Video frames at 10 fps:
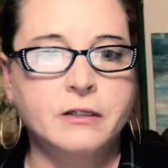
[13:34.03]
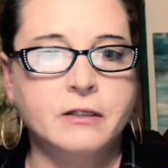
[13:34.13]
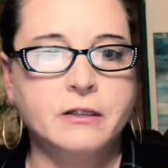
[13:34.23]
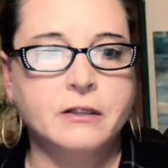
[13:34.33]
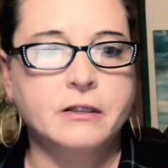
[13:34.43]

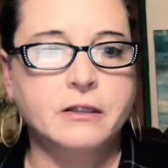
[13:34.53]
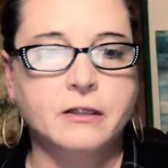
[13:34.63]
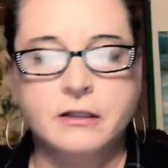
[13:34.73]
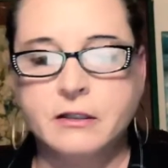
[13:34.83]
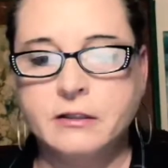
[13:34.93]

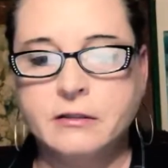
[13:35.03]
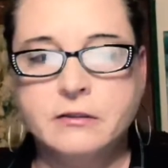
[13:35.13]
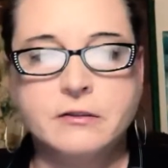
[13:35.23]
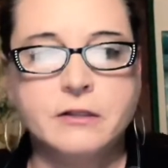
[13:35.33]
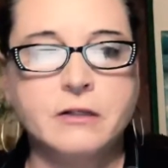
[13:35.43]
and
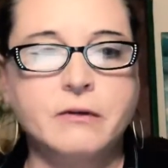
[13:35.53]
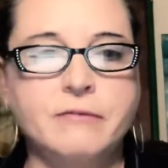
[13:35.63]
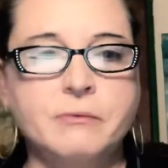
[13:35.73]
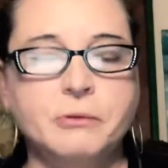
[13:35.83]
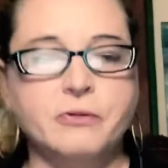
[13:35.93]
I don't have
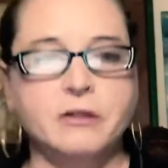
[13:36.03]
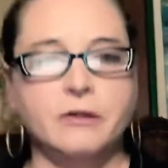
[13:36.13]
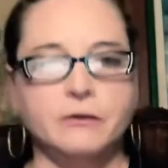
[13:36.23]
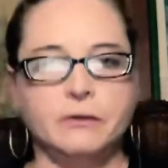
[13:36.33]
a birth year.